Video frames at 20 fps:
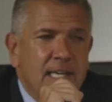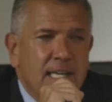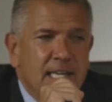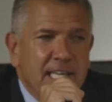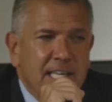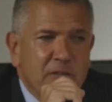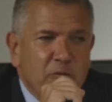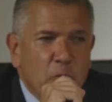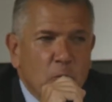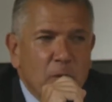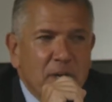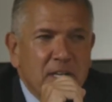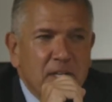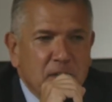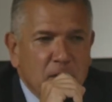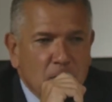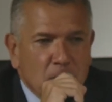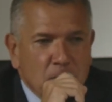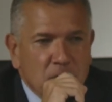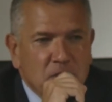if we
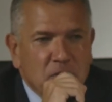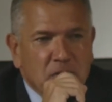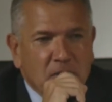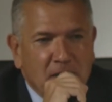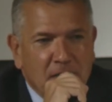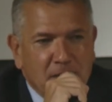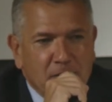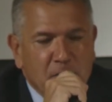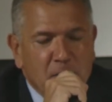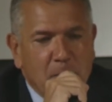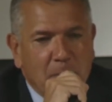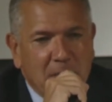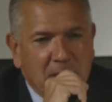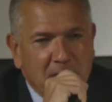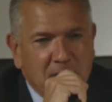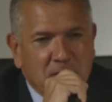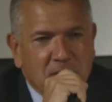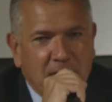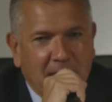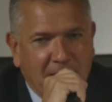don't solve the
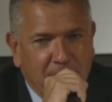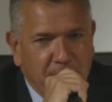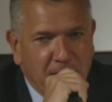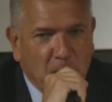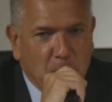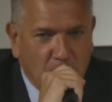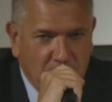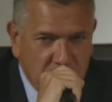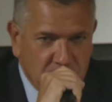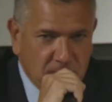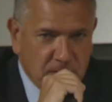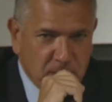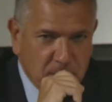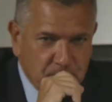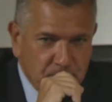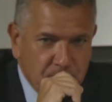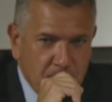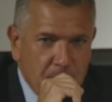police staffing crisis.